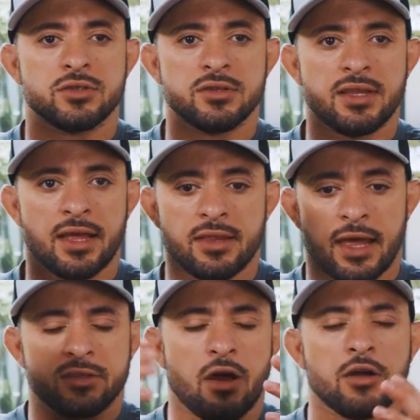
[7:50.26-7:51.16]

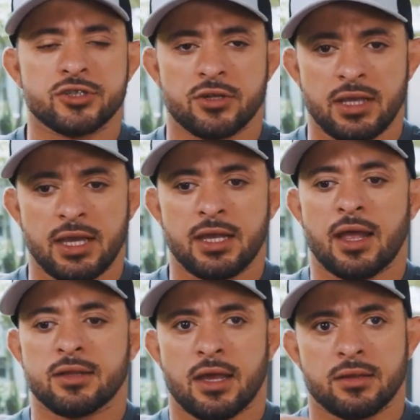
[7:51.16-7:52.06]
that dog should eat
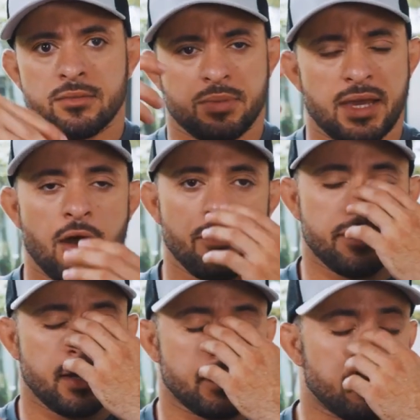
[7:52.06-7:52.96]
and be
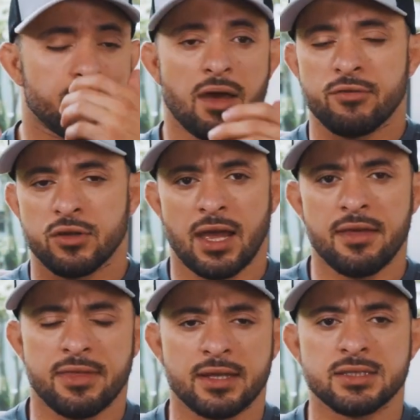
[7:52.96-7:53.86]
healthy, and if you have good
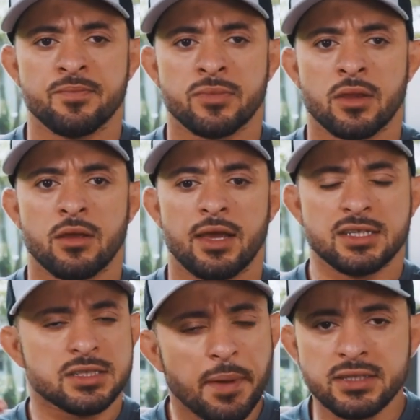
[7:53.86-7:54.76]
ethics, is
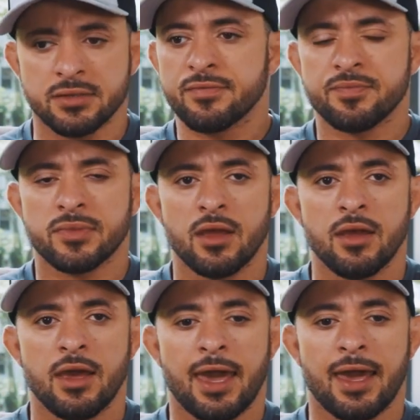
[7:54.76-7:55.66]
expensive.
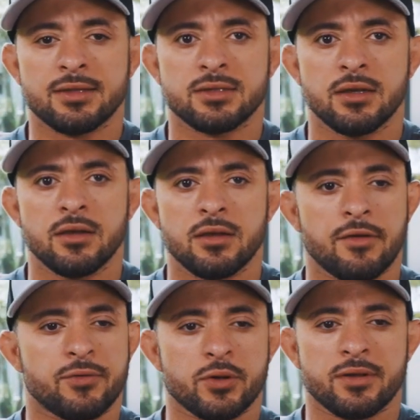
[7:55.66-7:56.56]
And
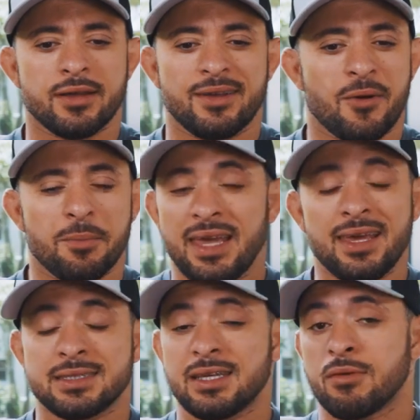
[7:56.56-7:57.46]
if you're, me,
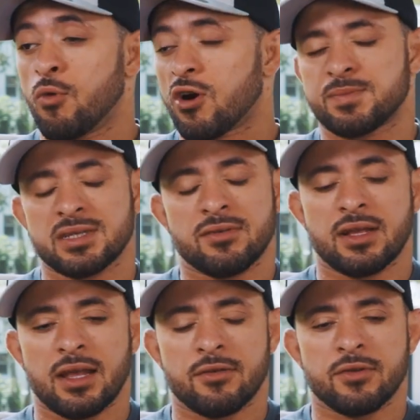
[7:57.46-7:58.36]
it's even more expensive.
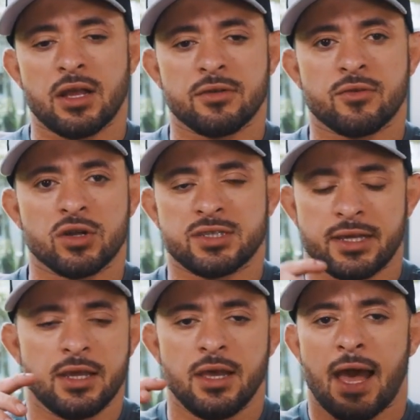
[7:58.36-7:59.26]
And of course,
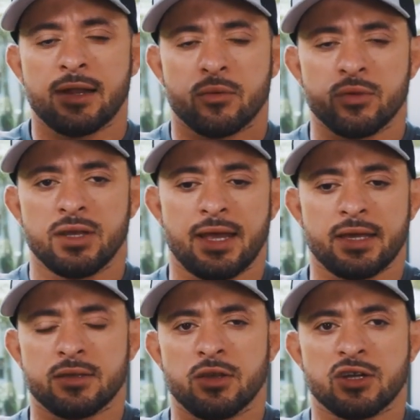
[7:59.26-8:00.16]
like, I don't
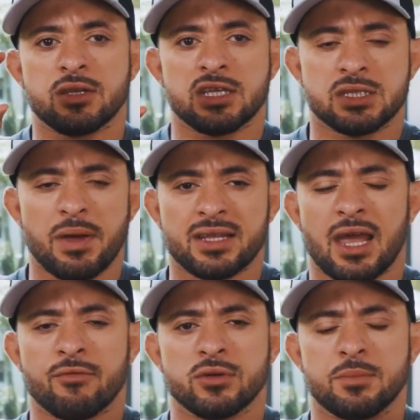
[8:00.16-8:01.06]
really expect
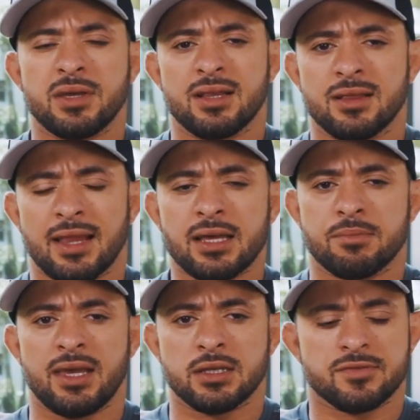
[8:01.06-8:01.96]
everyone to be like
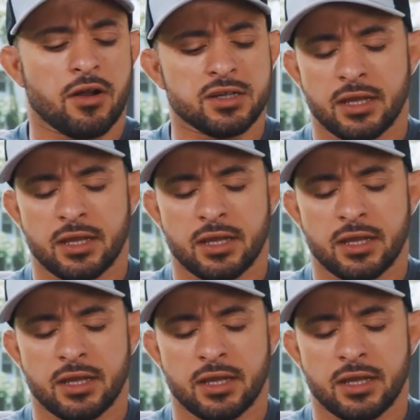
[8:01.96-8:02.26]
me as far as